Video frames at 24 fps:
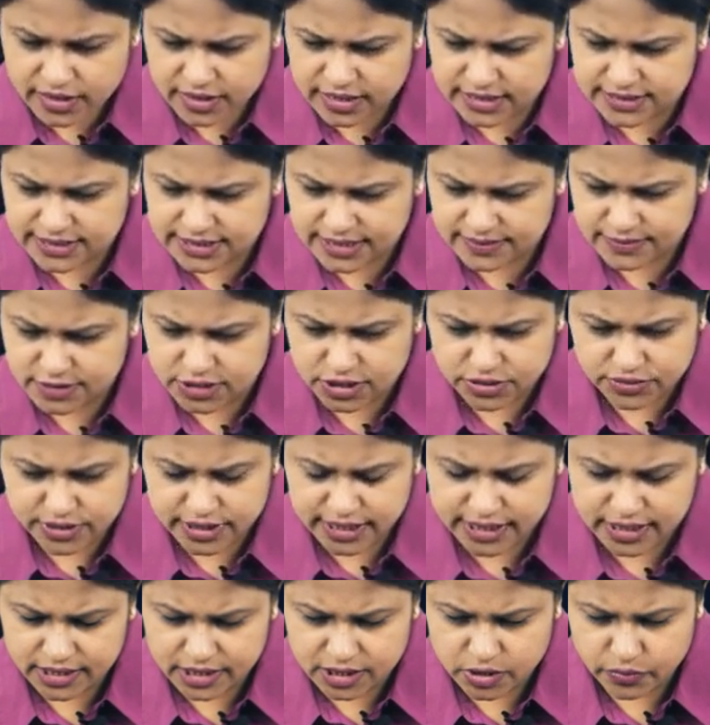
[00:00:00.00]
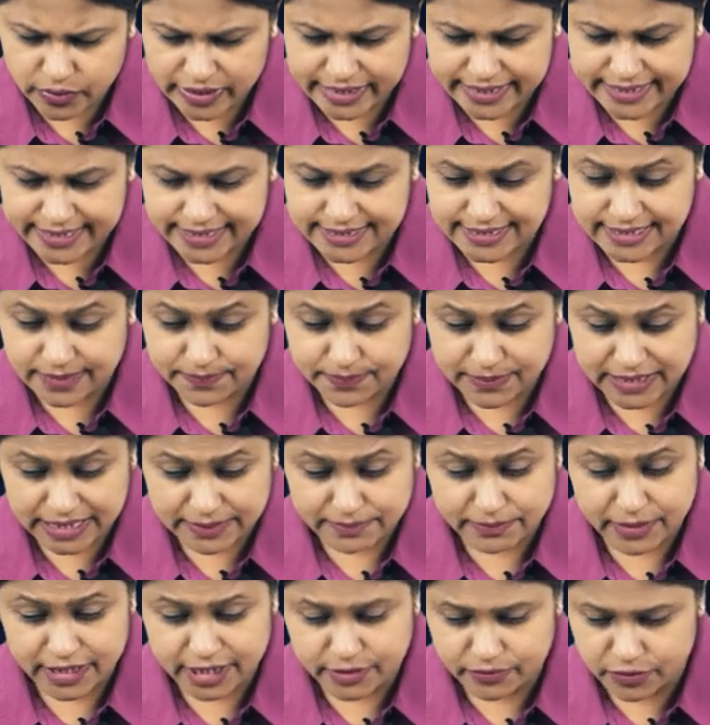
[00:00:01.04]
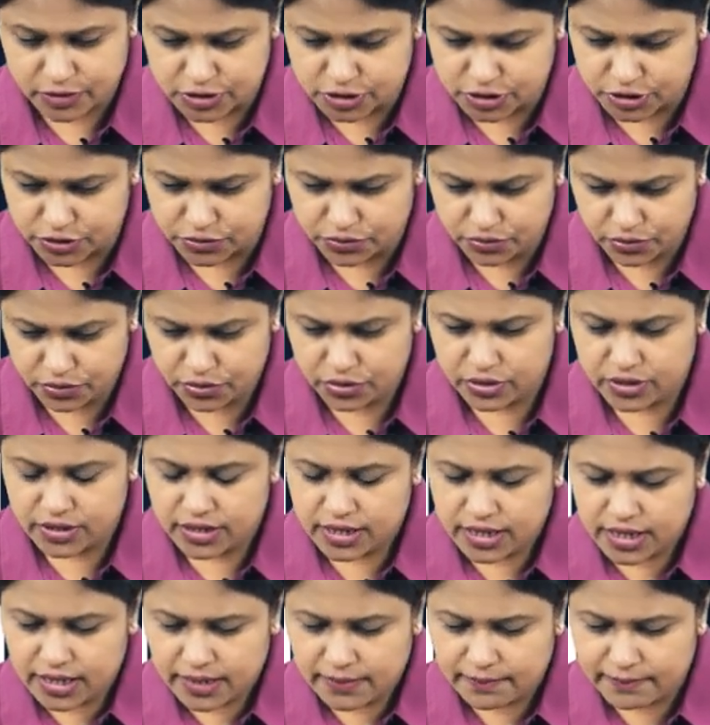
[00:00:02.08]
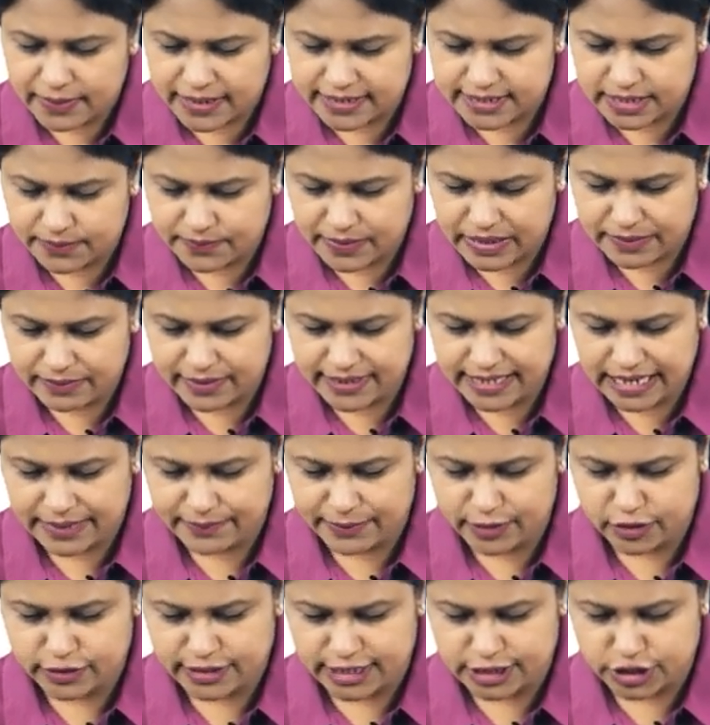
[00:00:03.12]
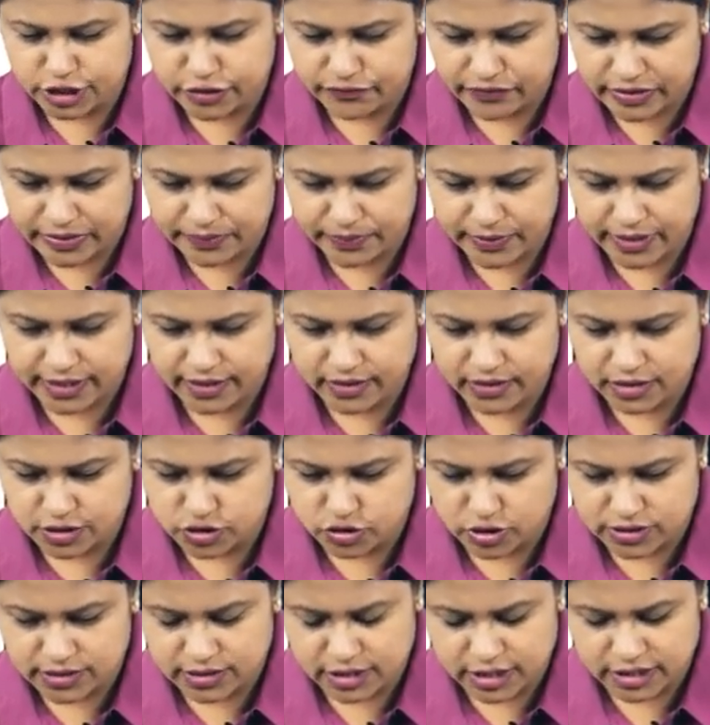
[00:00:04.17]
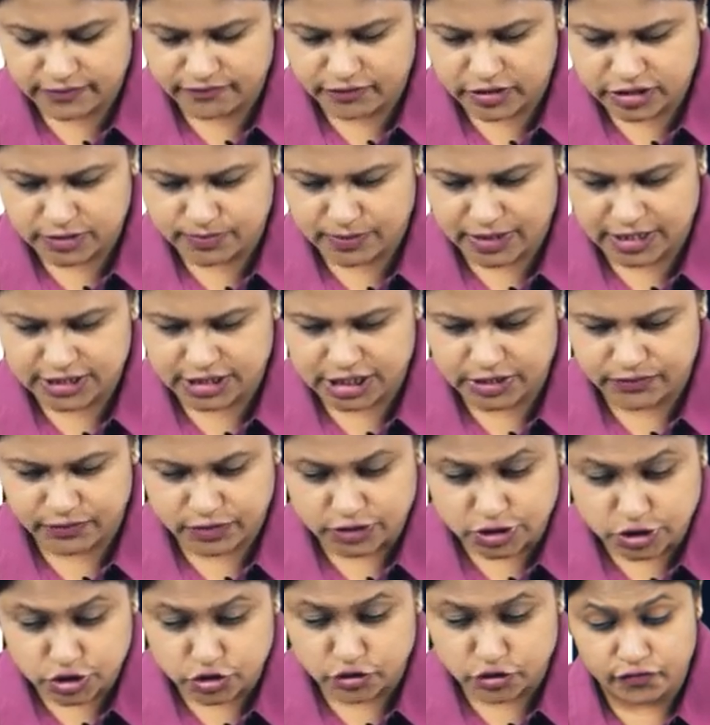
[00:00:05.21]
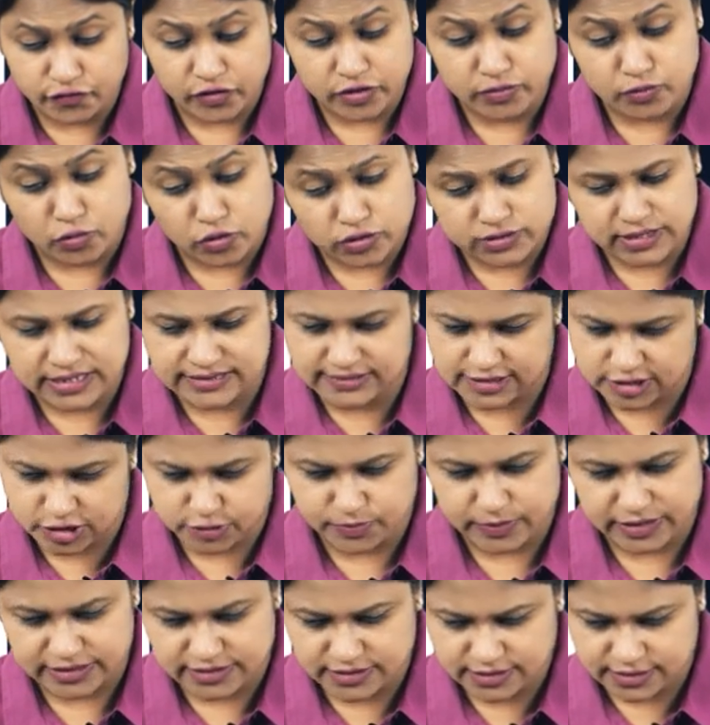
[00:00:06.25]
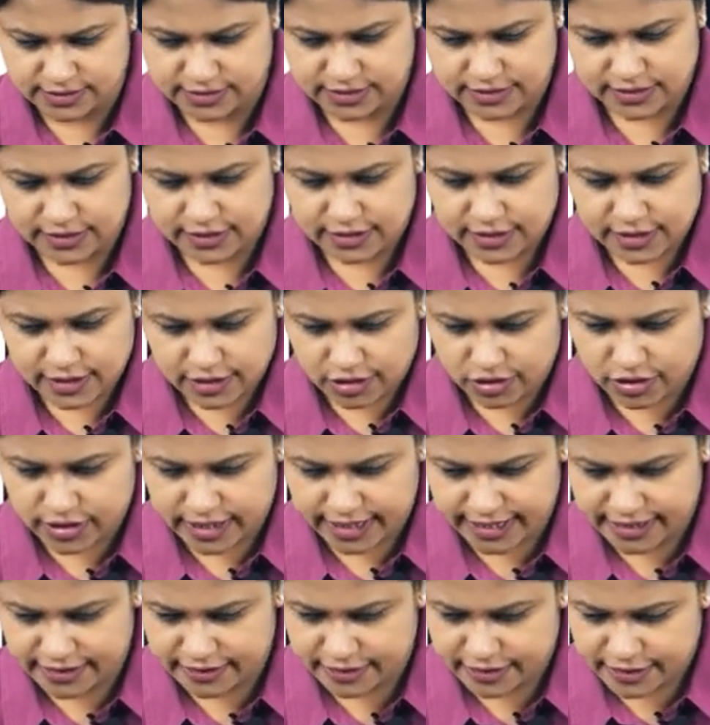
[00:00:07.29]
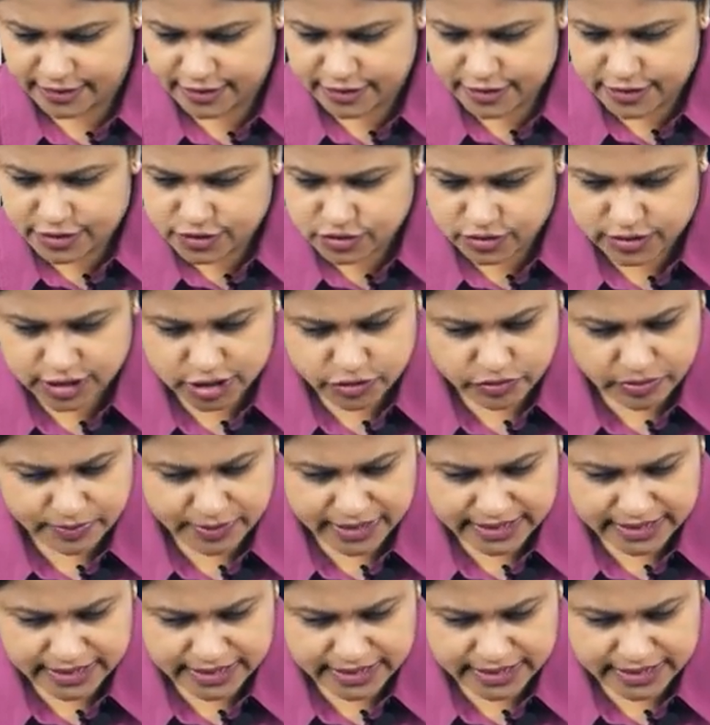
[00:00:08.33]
Customs duty, 20th September it was due, but the payment happened on 10th of April. So on 31st March it was for more than 6 months. Alright, so this will